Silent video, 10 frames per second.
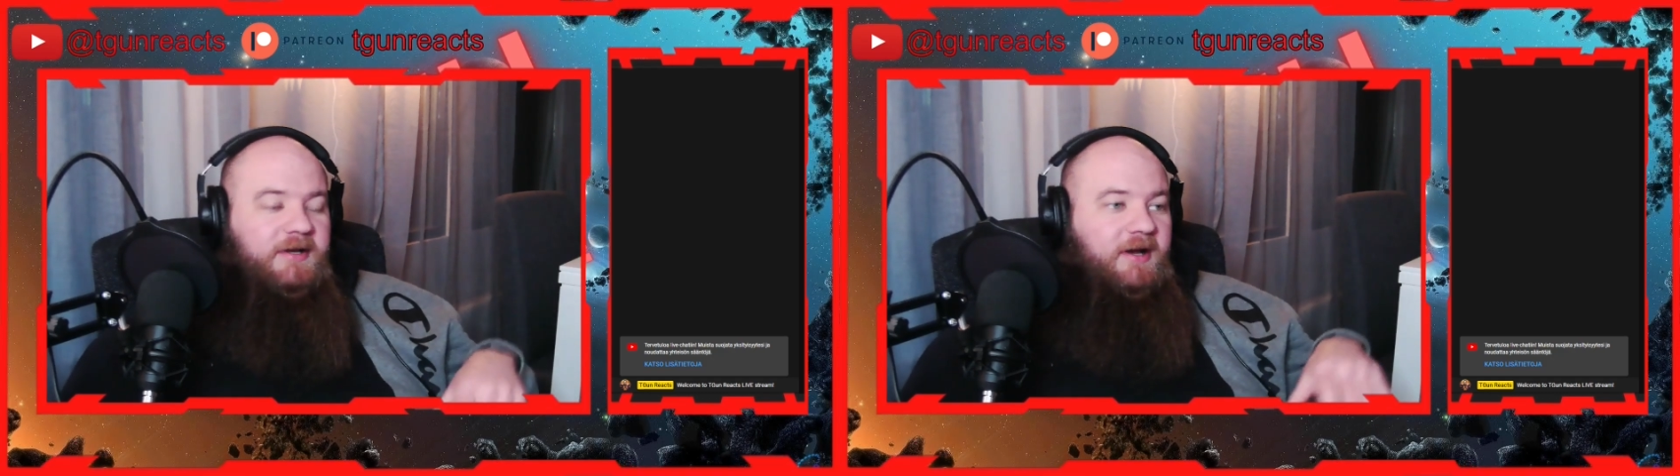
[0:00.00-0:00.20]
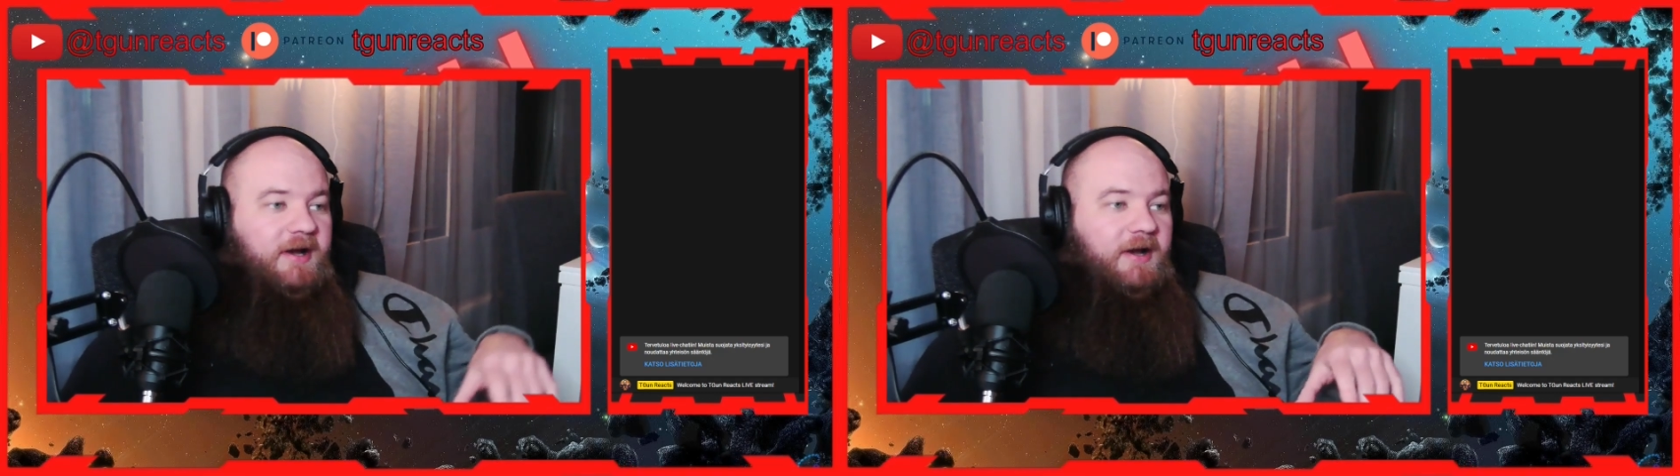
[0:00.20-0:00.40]

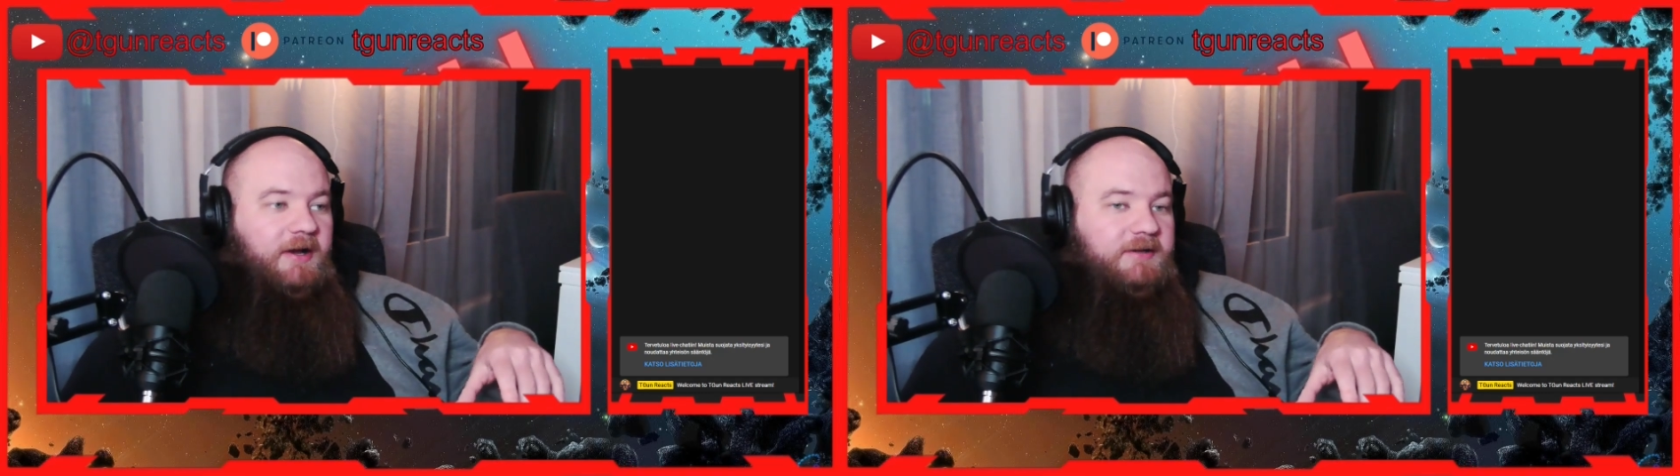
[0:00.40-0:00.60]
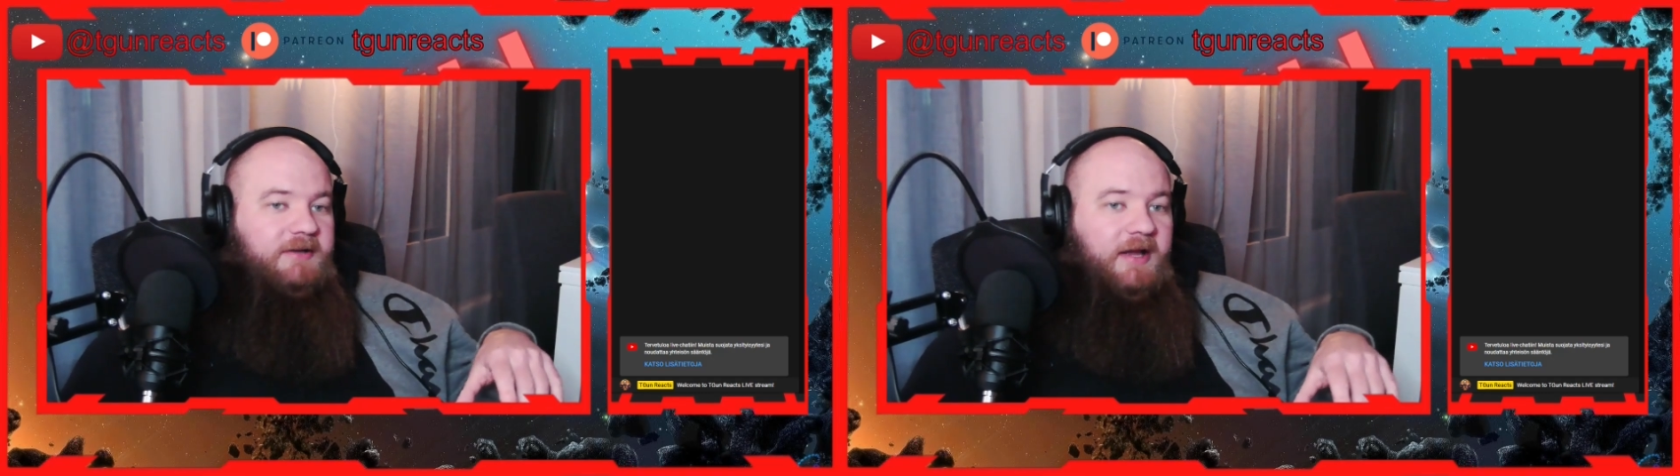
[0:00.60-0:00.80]
Hope